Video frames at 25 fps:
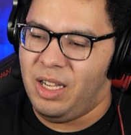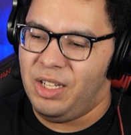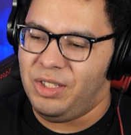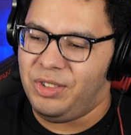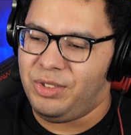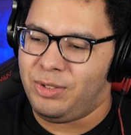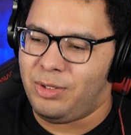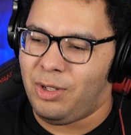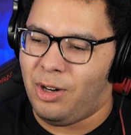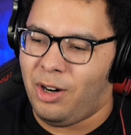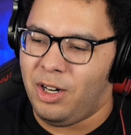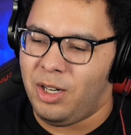
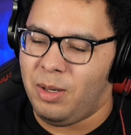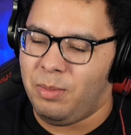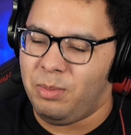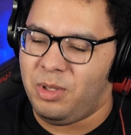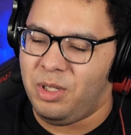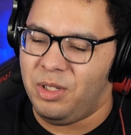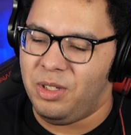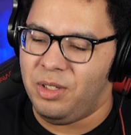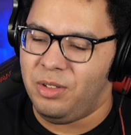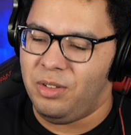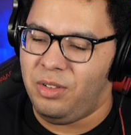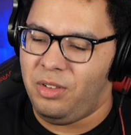stardom
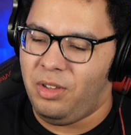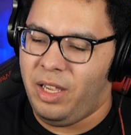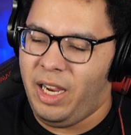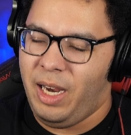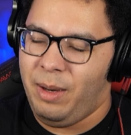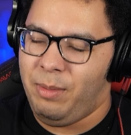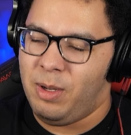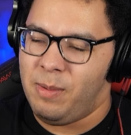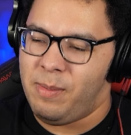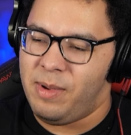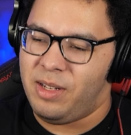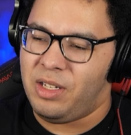to
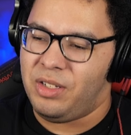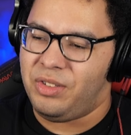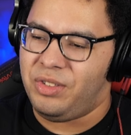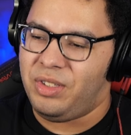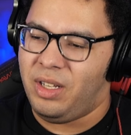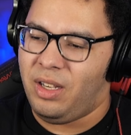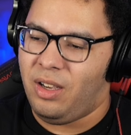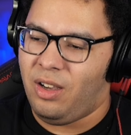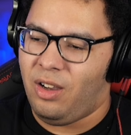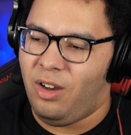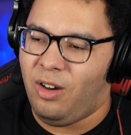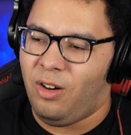lamedom at this
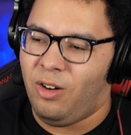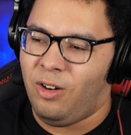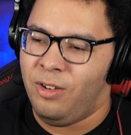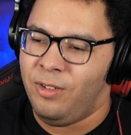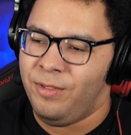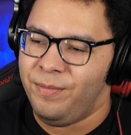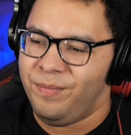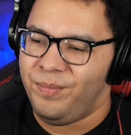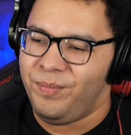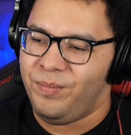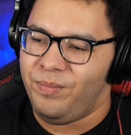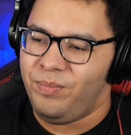all
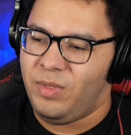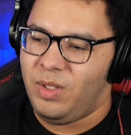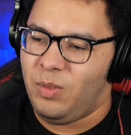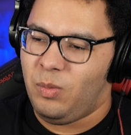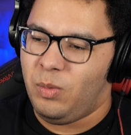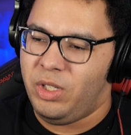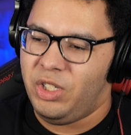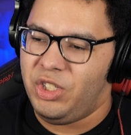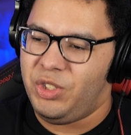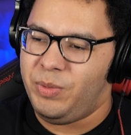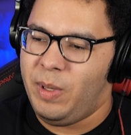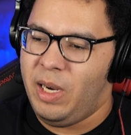
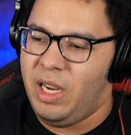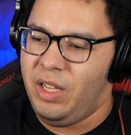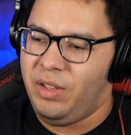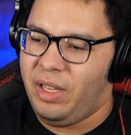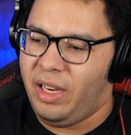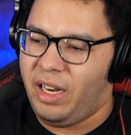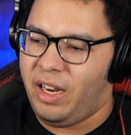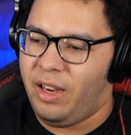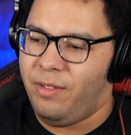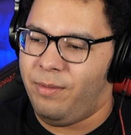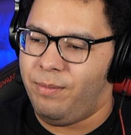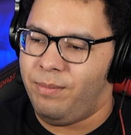when it spent
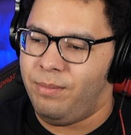like an